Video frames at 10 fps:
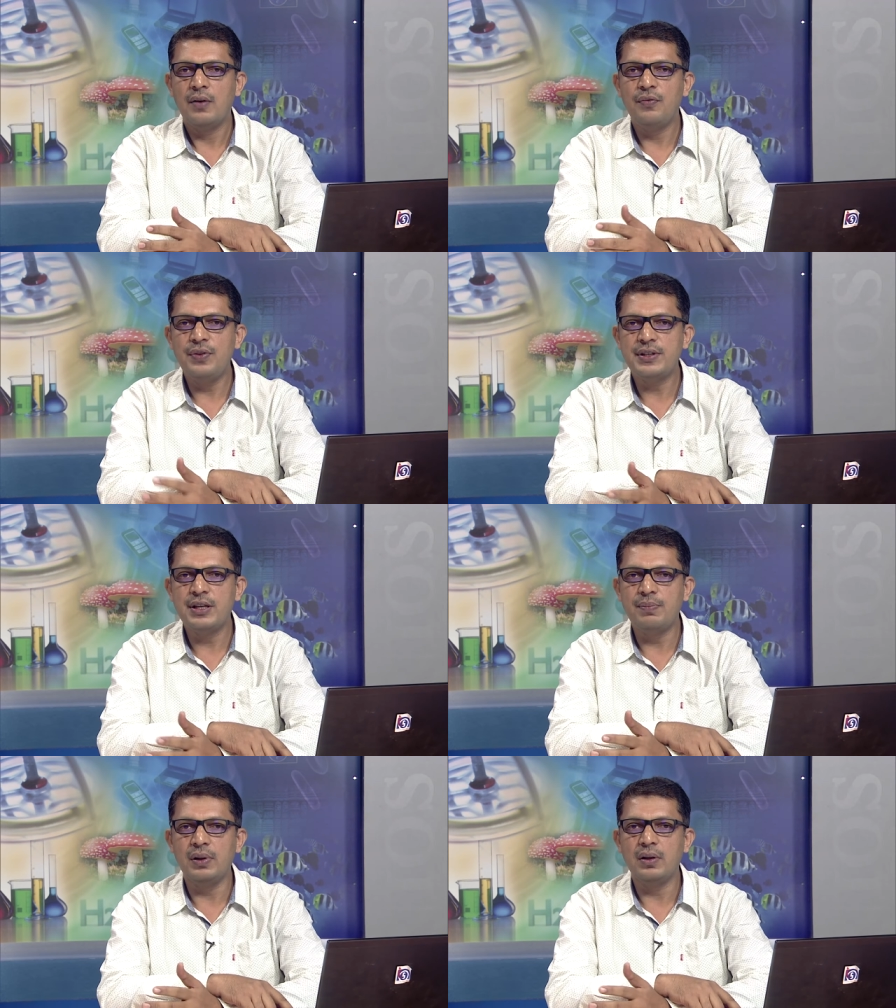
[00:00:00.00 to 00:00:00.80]

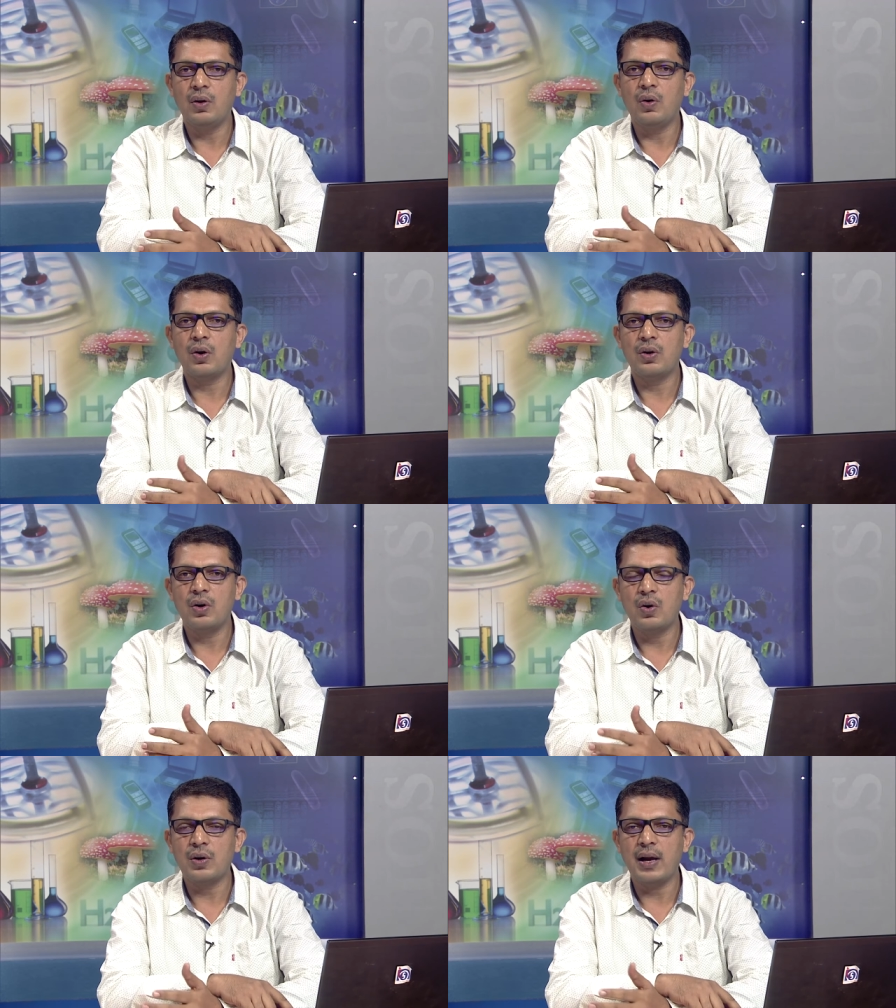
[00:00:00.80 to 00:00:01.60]
visible or
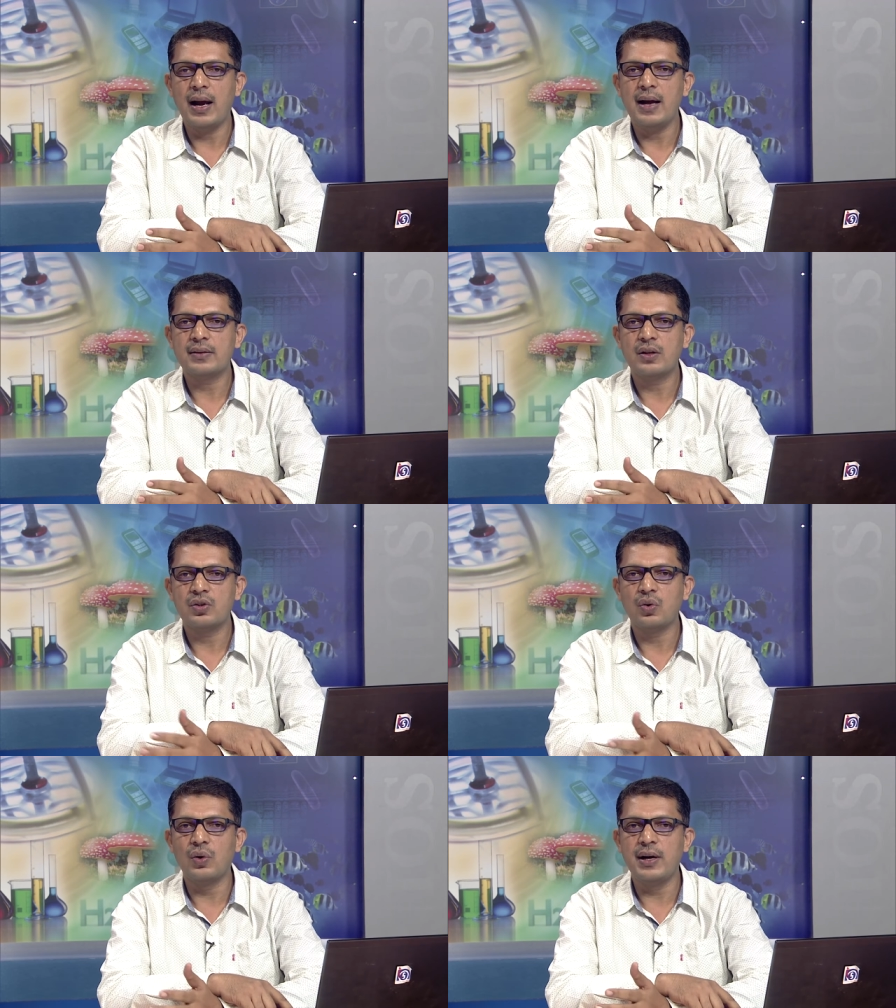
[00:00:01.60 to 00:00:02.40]
not as
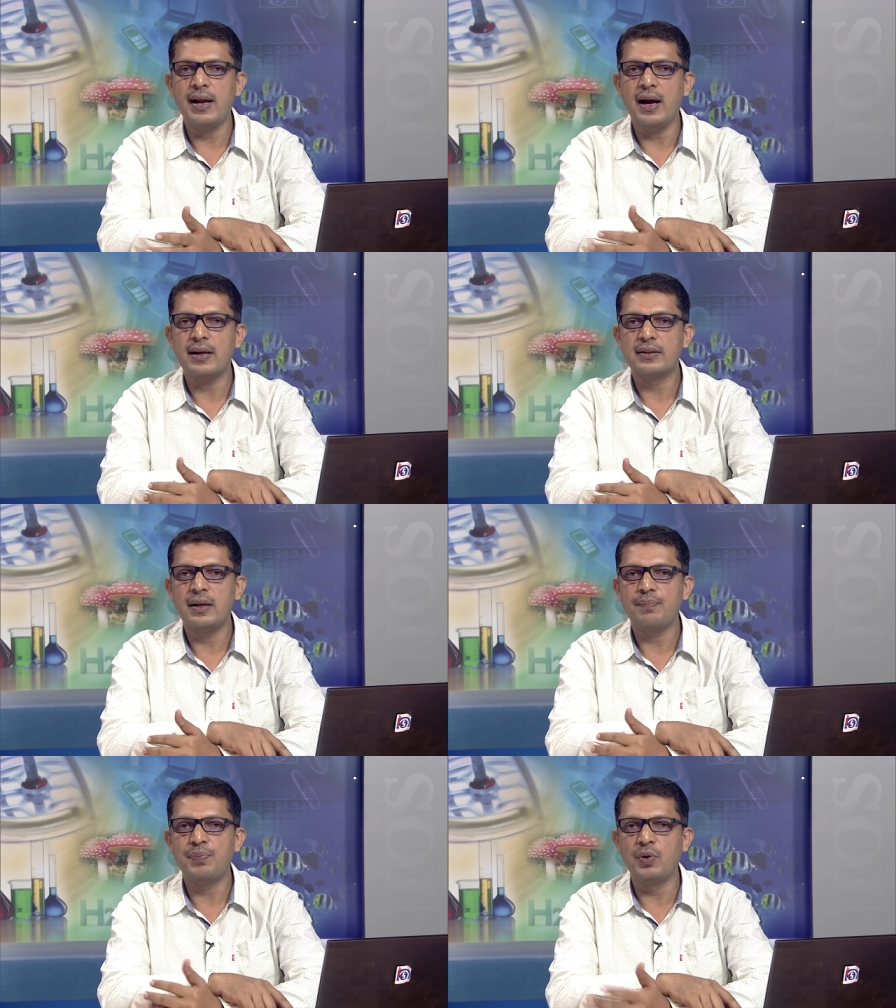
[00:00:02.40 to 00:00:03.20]
solid as
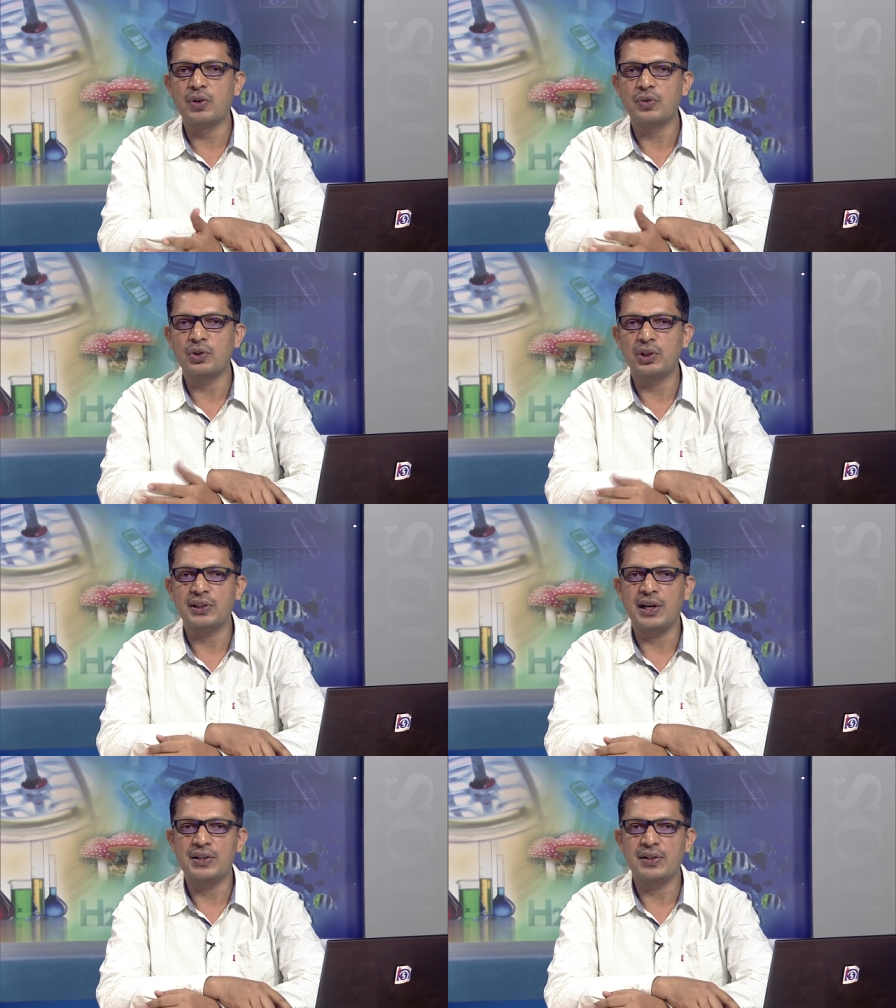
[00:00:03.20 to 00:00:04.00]
the pure social
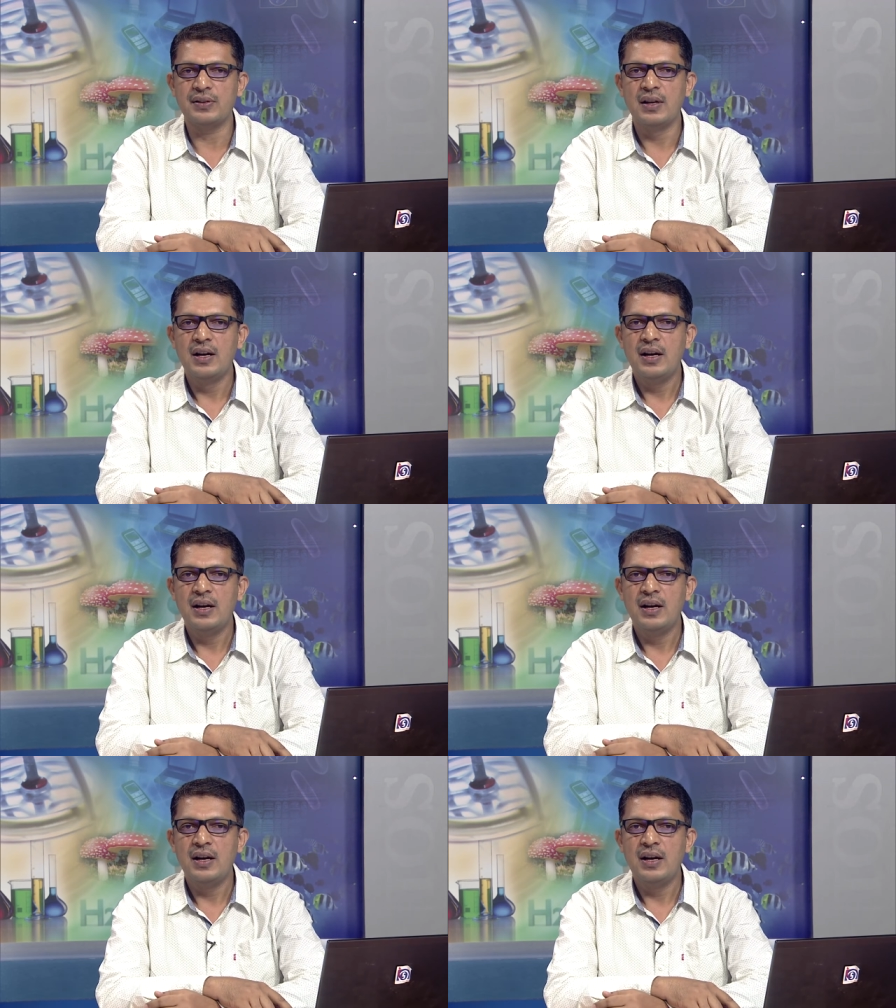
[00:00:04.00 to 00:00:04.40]
sciences.